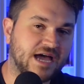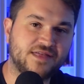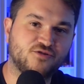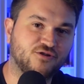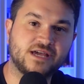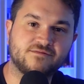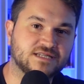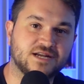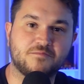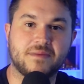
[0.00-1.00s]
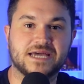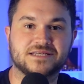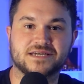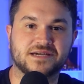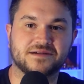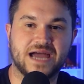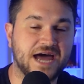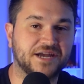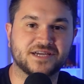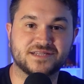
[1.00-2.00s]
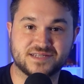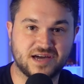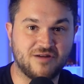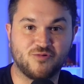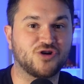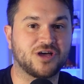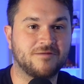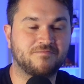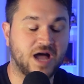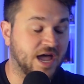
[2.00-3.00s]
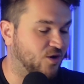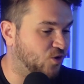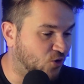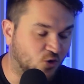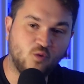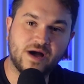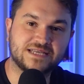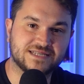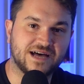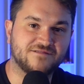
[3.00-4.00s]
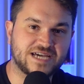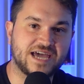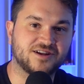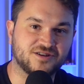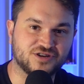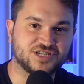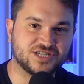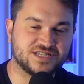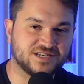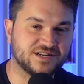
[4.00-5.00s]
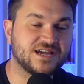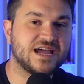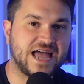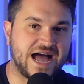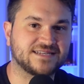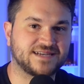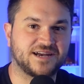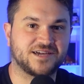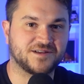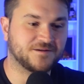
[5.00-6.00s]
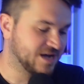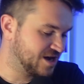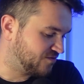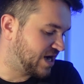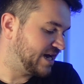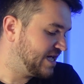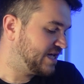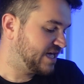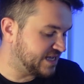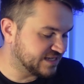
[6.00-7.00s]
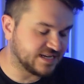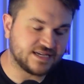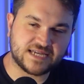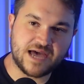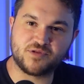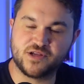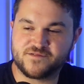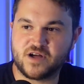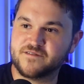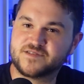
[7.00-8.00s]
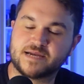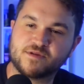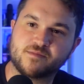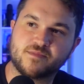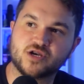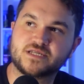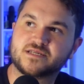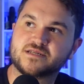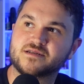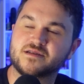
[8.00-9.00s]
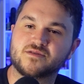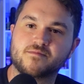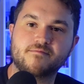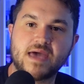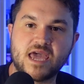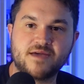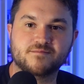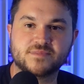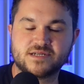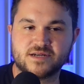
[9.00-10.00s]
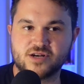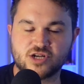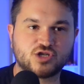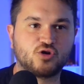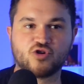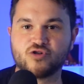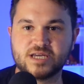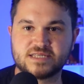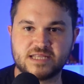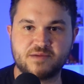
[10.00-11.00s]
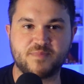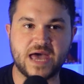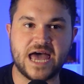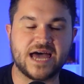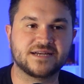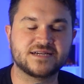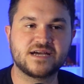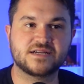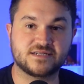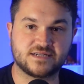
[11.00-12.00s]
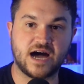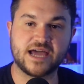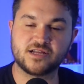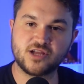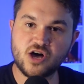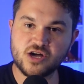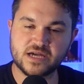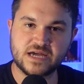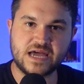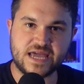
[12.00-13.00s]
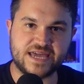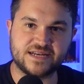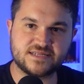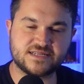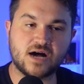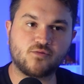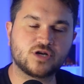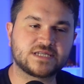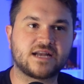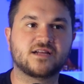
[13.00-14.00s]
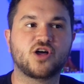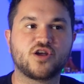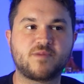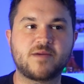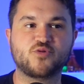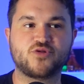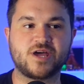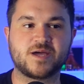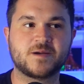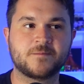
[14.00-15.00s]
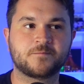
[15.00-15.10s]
I thought he was an amazing Anakin Skywalker. I always loved Hayden Christensen as Anakin, right? Here's an example of some of the most memed, notoriously bad dialogue in Star Wars, and a lot of people think